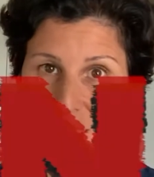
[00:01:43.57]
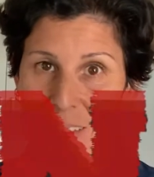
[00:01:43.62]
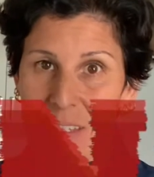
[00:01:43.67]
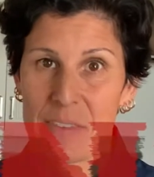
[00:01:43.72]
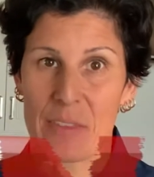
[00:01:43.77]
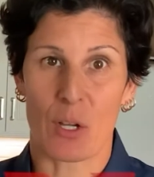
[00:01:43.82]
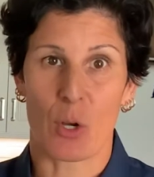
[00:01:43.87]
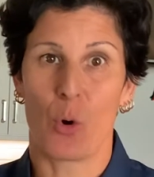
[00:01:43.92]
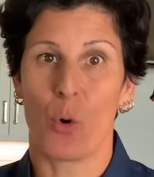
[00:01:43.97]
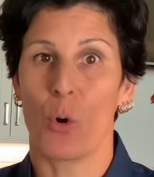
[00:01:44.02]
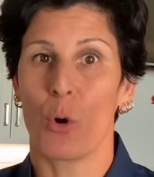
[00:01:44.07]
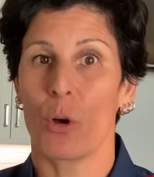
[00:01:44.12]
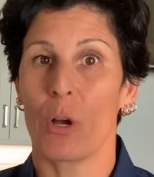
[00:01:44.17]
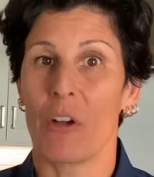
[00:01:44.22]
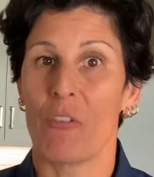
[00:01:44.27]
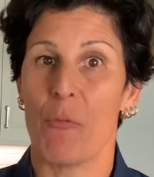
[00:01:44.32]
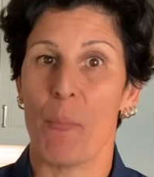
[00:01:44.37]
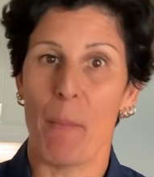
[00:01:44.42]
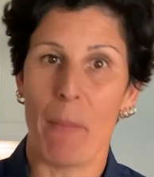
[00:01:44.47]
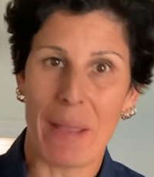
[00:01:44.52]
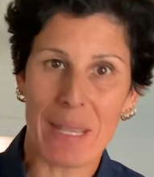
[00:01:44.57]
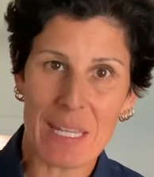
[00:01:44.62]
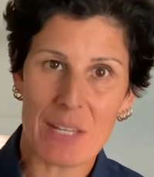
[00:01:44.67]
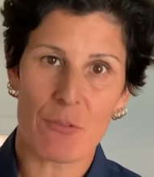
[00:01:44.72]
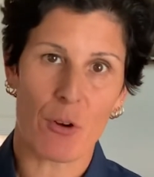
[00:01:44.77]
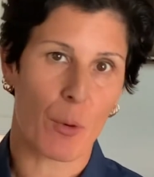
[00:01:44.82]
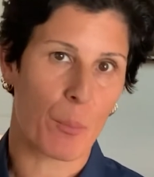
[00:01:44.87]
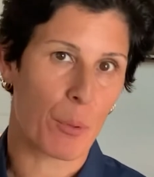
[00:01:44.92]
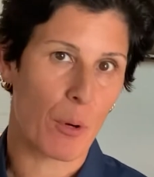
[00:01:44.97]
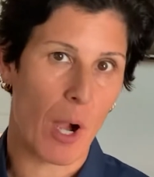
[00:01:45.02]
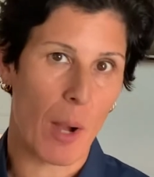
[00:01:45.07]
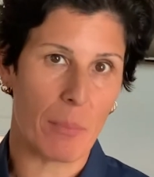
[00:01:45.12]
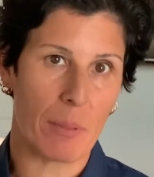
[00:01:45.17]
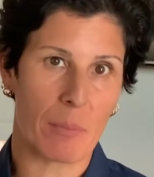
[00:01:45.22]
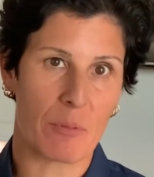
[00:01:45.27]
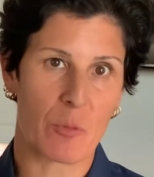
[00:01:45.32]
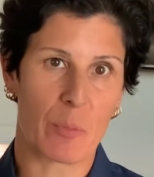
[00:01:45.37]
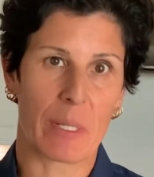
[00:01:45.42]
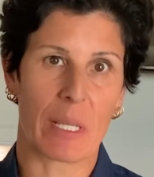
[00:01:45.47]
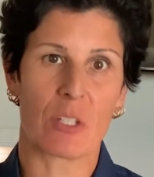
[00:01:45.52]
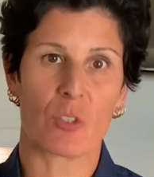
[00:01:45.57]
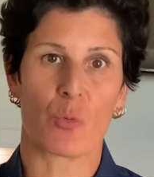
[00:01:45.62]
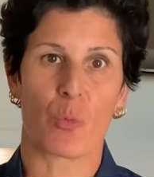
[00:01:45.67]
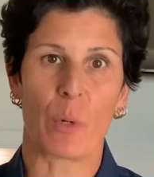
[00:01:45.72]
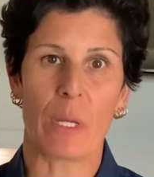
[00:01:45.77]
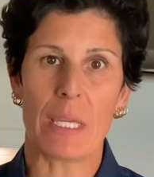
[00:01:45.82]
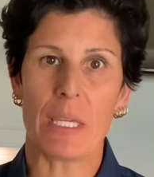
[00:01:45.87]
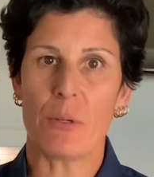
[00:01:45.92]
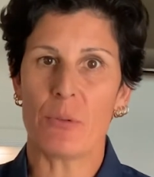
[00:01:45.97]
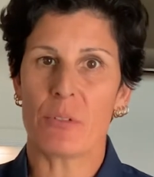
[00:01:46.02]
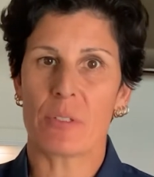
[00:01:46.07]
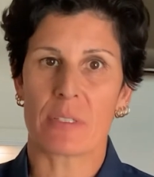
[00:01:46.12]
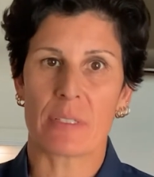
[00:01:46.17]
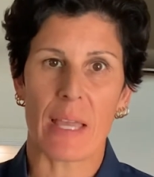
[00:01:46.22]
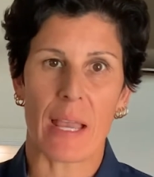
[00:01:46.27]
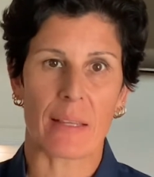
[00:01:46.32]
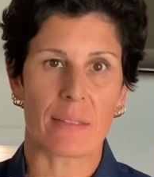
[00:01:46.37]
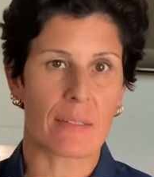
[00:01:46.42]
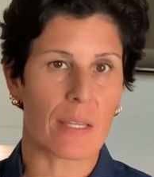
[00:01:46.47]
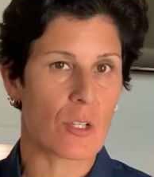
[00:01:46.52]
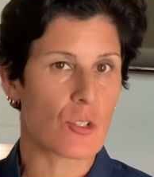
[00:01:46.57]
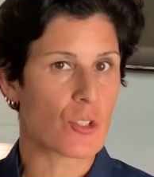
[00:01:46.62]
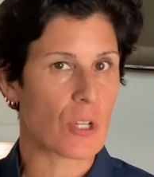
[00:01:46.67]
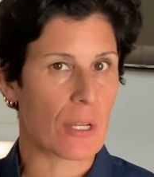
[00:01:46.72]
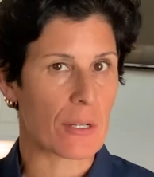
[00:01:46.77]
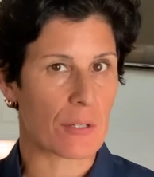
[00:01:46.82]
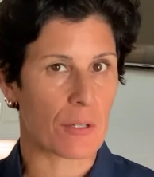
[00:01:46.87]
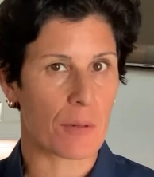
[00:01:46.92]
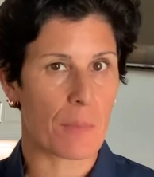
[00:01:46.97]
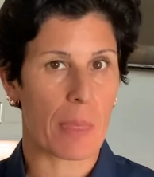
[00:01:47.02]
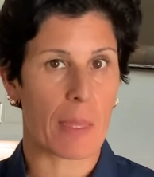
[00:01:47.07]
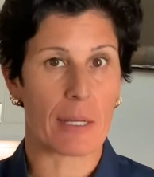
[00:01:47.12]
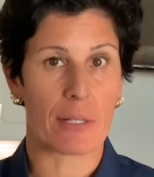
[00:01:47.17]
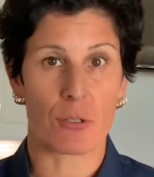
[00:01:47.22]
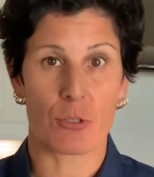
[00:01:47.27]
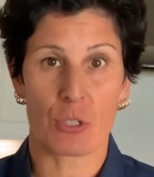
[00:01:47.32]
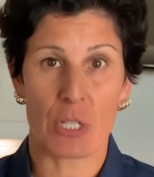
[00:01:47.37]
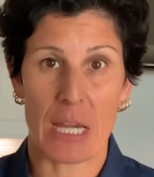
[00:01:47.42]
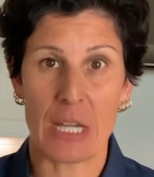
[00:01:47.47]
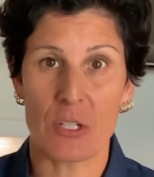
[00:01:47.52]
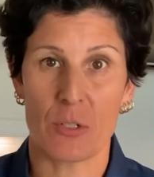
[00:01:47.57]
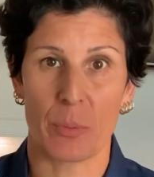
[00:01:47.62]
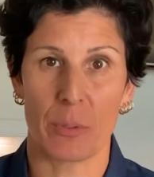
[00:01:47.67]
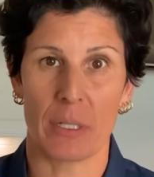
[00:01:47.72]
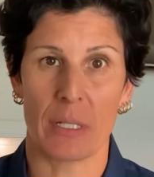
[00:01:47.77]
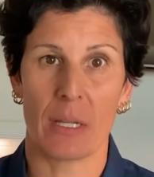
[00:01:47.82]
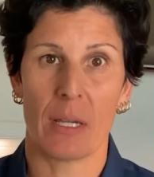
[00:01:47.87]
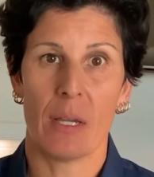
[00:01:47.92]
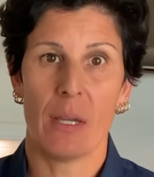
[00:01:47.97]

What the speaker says: at the core of many of our problems because we use sex and gender interchangeably.